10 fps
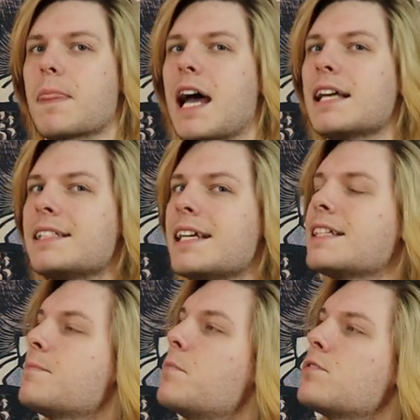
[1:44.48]
I'd say
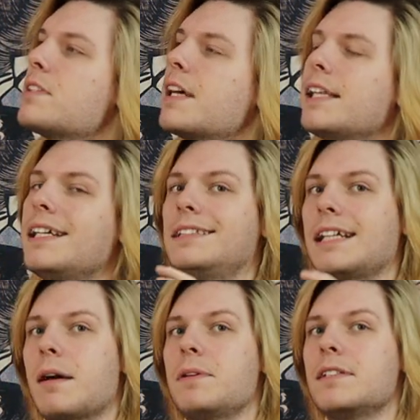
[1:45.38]
it's most likely a
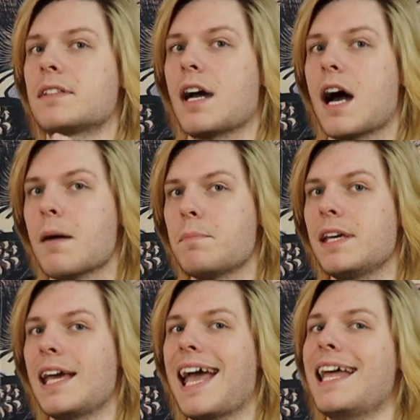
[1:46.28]
Japanese
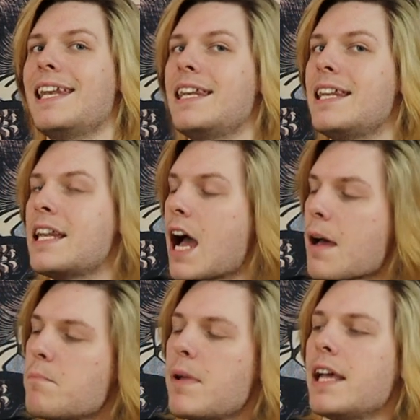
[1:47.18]
copy and
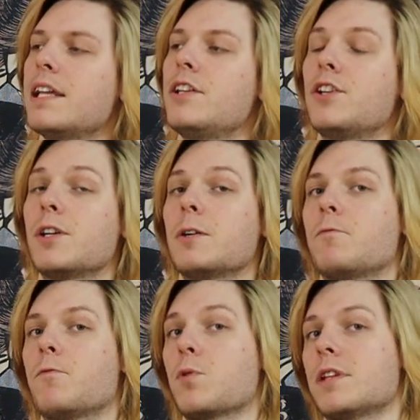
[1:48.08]
not made in Europe
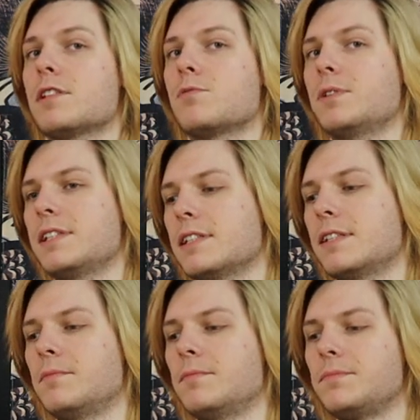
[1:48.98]
for this
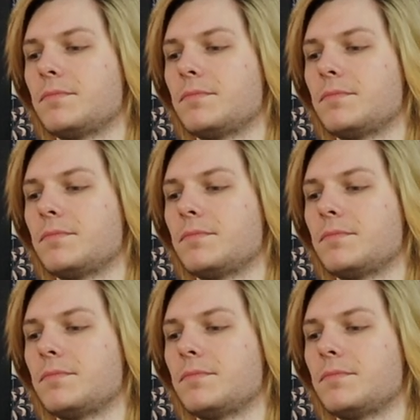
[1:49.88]
reason.